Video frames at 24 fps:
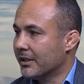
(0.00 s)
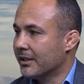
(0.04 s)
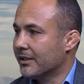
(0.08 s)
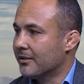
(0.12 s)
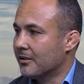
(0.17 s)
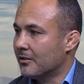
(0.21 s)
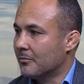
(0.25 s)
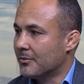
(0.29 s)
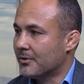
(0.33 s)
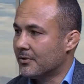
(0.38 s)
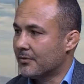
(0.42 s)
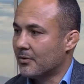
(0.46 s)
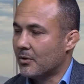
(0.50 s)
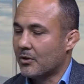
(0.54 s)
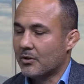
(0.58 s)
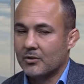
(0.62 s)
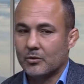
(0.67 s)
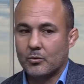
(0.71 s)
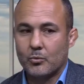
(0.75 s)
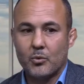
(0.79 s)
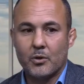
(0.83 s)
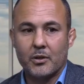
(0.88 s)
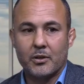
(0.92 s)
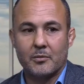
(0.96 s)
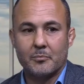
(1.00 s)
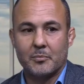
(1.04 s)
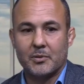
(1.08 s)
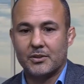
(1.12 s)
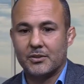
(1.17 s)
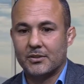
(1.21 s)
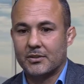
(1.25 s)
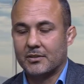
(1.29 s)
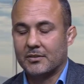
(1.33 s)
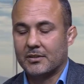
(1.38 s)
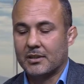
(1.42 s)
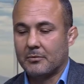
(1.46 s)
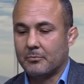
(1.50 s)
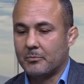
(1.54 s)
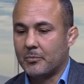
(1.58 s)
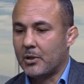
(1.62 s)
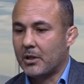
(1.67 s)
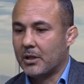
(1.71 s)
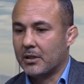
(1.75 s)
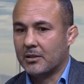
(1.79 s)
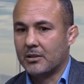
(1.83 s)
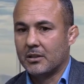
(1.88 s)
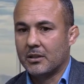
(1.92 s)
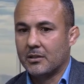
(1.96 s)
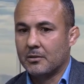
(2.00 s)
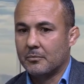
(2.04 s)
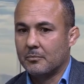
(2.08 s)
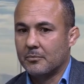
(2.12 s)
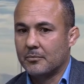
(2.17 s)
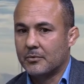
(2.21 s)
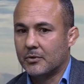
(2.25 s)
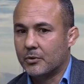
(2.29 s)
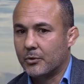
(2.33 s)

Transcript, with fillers: income as far as work, but she's bought um,